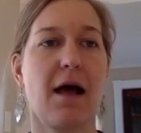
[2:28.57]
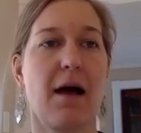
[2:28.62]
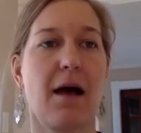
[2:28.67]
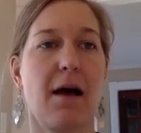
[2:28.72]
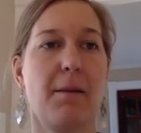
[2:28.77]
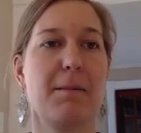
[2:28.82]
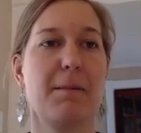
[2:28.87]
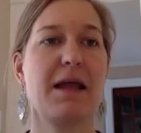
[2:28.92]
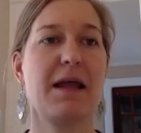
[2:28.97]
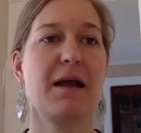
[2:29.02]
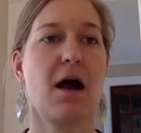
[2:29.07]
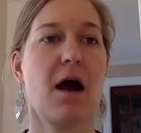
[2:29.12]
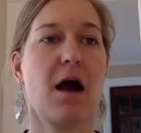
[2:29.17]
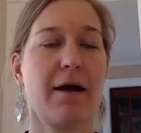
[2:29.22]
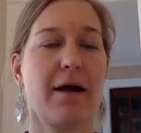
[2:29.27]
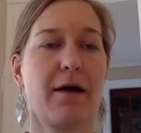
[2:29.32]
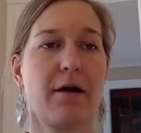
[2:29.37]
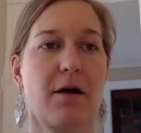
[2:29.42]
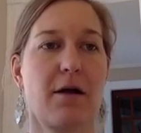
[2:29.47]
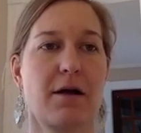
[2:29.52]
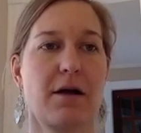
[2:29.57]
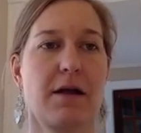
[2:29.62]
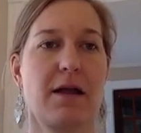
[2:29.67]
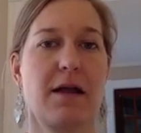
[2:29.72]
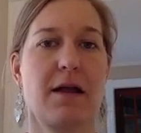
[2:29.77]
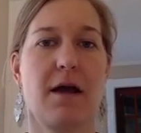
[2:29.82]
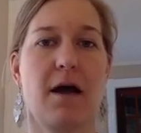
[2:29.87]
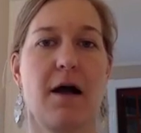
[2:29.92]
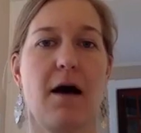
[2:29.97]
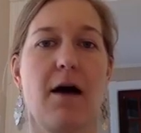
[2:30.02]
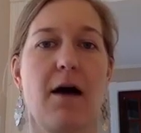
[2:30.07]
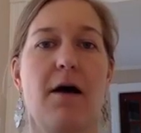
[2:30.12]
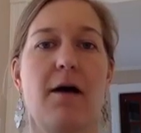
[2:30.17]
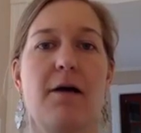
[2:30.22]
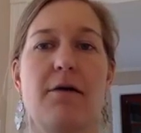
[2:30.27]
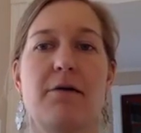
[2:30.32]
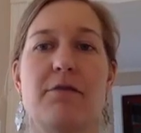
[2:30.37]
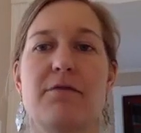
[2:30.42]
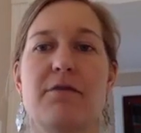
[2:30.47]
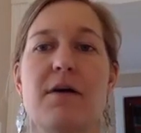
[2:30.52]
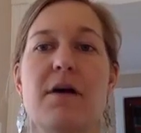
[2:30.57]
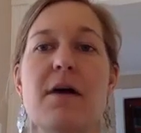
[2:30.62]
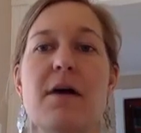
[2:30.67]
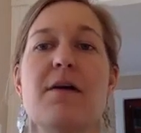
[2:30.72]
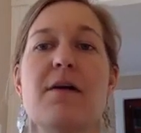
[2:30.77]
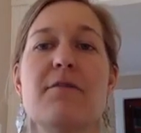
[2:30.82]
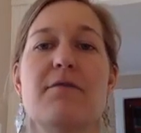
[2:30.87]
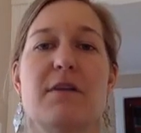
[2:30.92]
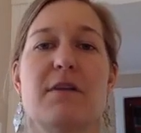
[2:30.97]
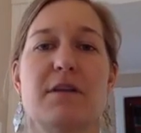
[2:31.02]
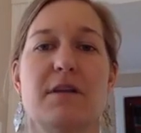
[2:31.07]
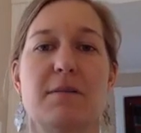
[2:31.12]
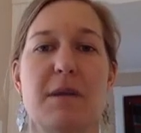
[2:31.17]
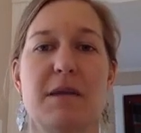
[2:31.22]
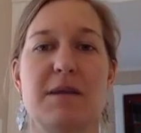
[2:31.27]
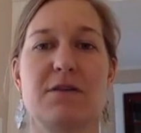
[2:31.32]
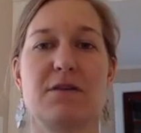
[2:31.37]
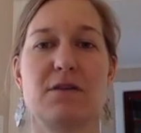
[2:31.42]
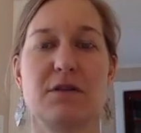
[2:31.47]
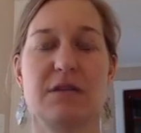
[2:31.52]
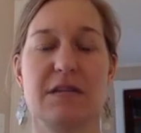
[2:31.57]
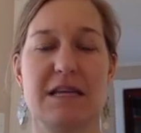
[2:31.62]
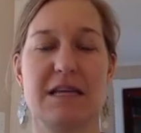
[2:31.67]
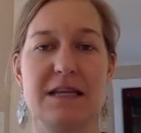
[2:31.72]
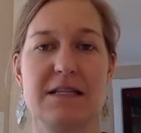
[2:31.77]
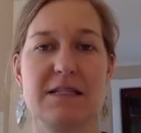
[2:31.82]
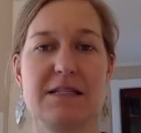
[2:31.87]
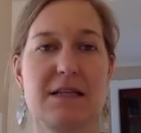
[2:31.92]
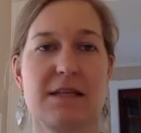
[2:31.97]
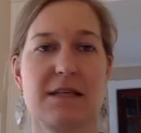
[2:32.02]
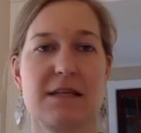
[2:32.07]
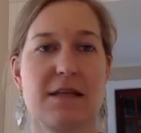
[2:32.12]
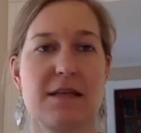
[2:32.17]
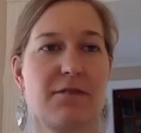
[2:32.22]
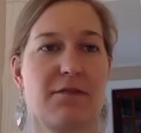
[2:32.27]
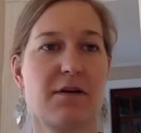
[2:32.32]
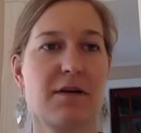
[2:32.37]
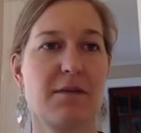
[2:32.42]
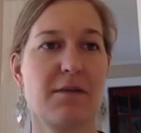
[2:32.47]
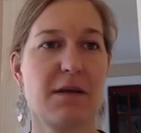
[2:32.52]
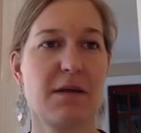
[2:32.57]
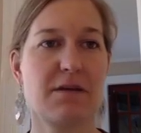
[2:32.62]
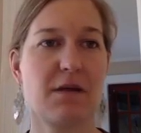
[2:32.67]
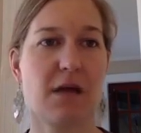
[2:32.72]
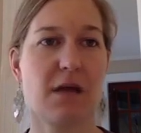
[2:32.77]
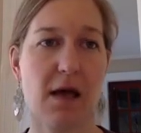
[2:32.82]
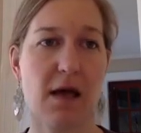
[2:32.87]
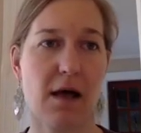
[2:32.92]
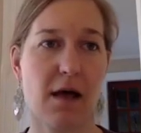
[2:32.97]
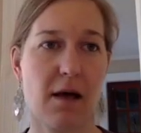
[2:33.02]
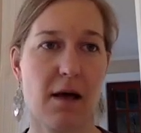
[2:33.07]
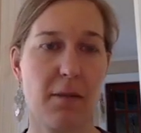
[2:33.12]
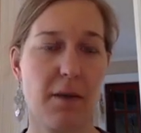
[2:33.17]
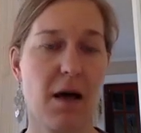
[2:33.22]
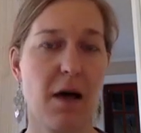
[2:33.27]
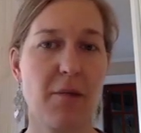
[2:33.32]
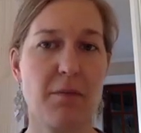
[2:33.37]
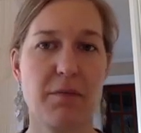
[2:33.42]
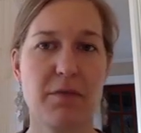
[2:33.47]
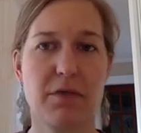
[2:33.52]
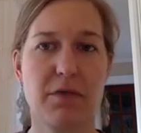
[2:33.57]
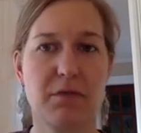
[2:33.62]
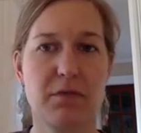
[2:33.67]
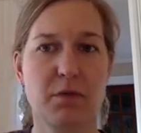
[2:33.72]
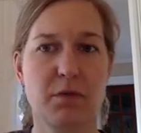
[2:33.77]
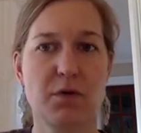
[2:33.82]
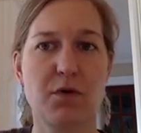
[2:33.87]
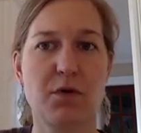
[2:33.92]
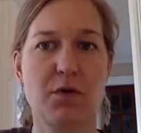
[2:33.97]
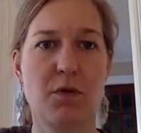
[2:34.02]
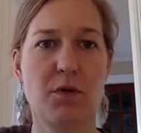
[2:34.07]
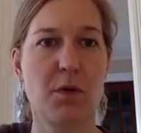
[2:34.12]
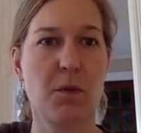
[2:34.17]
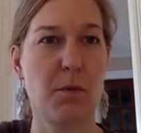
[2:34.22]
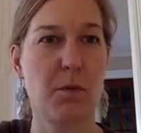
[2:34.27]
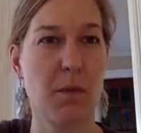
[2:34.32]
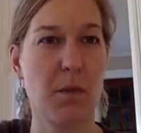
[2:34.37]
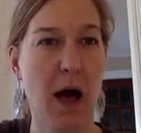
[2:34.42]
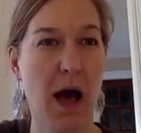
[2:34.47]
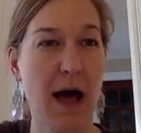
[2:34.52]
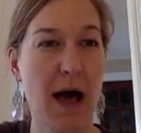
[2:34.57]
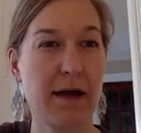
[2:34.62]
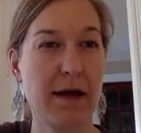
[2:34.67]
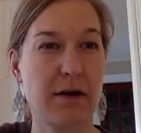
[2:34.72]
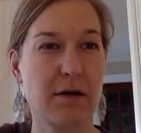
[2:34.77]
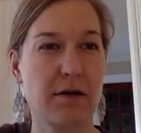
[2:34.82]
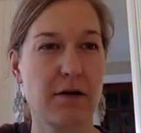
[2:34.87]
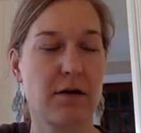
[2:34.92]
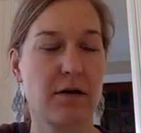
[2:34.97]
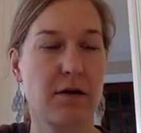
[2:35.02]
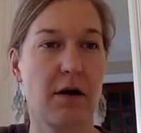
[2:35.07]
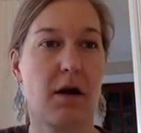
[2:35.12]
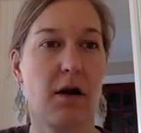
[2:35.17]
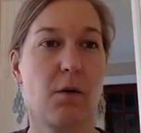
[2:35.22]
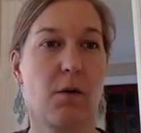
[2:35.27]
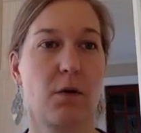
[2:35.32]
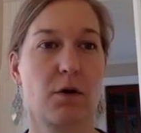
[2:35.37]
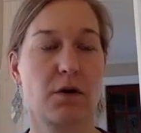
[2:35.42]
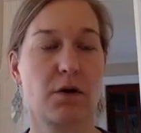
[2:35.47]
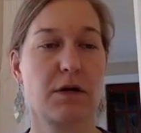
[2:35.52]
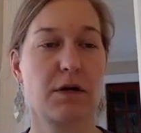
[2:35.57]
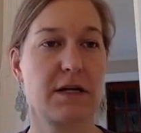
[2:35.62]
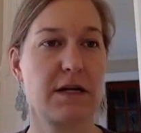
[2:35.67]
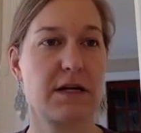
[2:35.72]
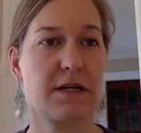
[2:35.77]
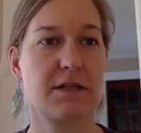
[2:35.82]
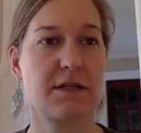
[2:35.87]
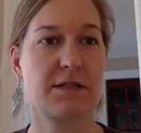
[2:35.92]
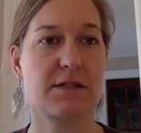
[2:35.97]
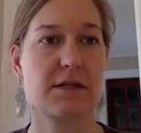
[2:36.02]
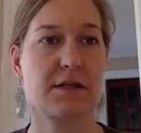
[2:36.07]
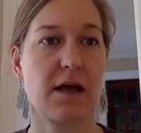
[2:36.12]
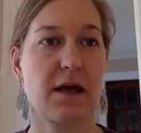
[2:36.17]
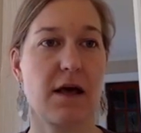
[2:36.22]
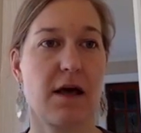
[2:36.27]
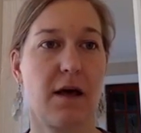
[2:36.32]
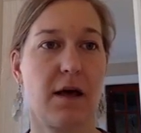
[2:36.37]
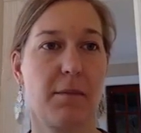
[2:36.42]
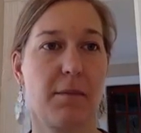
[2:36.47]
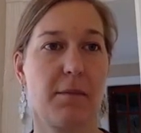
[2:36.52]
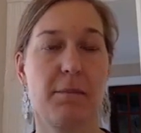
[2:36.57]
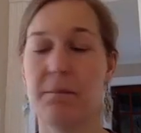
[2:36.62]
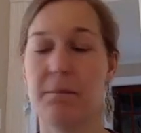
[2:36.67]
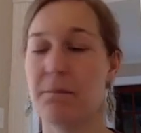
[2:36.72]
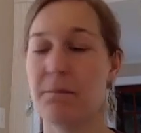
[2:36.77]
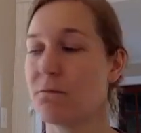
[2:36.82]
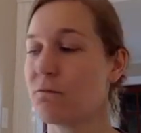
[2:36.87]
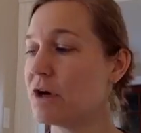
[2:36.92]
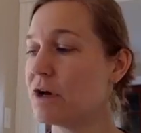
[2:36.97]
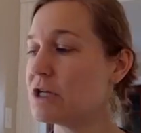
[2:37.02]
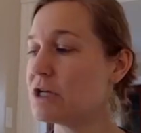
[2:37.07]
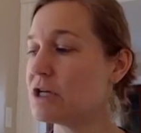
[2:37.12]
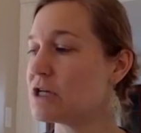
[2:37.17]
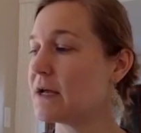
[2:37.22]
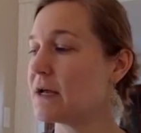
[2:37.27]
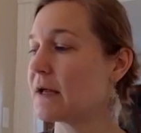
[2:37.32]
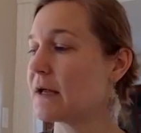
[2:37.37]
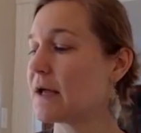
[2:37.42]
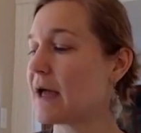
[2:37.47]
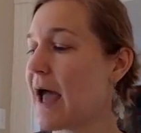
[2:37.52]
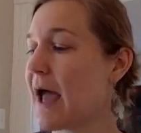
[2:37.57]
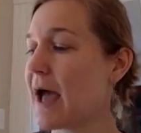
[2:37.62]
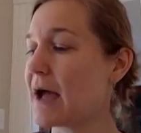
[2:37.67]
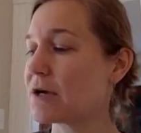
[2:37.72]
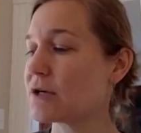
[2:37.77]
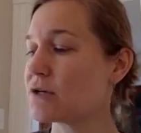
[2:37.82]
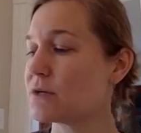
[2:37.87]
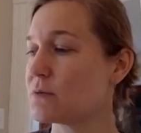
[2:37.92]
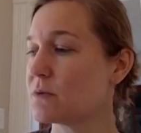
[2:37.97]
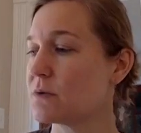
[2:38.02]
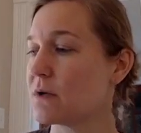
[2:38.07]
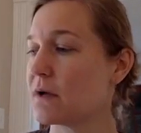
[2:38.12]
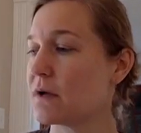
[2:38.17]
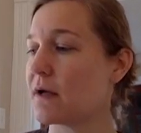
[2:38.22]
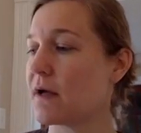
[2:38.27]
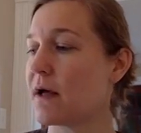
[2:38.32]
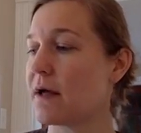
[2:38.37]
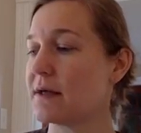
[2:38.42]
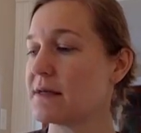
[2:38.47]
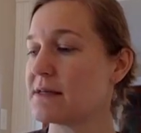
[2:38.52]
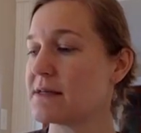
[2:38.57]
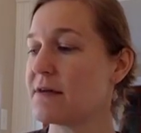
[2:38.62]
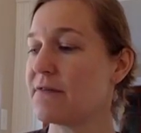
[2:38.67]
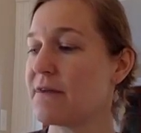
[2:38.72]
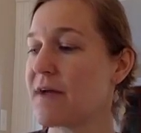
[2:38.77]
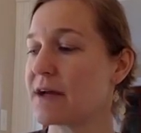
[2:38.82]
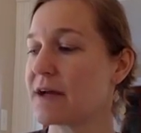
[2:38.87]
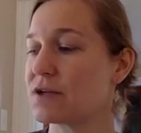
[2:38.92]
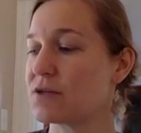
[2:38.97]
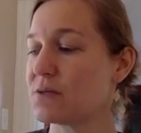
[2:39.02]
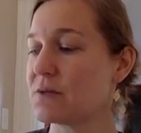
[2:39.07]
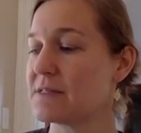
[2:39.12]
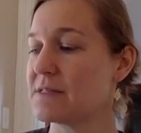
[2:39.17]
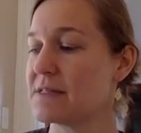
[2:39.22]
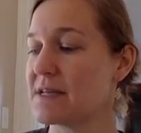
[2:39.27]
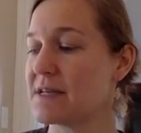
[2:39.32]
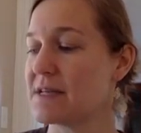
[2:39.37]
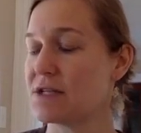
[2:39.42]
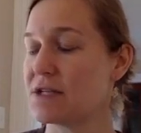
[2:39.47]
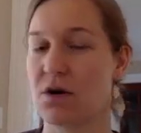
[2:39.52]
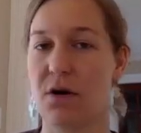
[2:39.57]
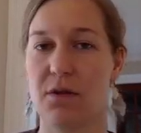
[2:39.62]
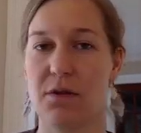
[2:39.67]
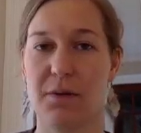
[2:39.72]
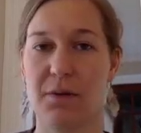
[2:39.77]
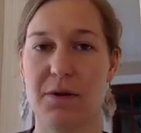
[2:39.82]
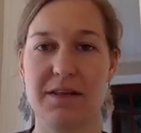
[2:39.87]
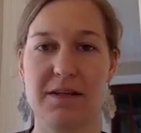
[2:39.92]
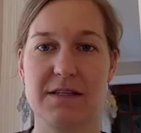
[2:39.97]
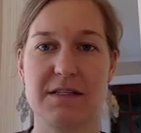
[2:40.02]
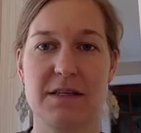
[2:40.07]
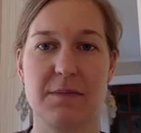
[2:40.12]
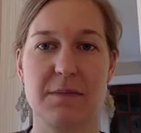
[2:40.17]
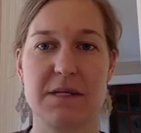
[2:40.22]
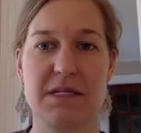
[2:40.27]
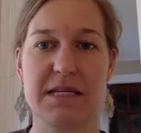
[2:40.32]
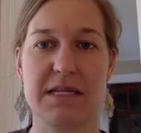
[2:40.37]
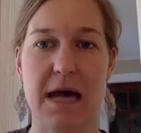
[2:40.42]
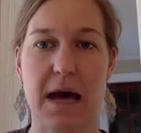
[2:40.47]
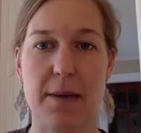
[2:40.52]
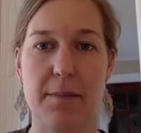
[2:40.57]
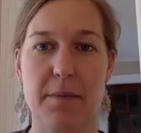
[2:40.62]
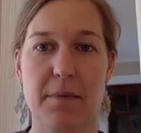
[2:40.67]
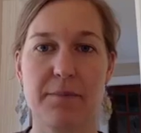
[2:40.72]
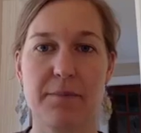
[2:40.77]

made a hierarchy of fundamental needs. The up through higher order needs, reaching self-actualization all the way at the tippy top.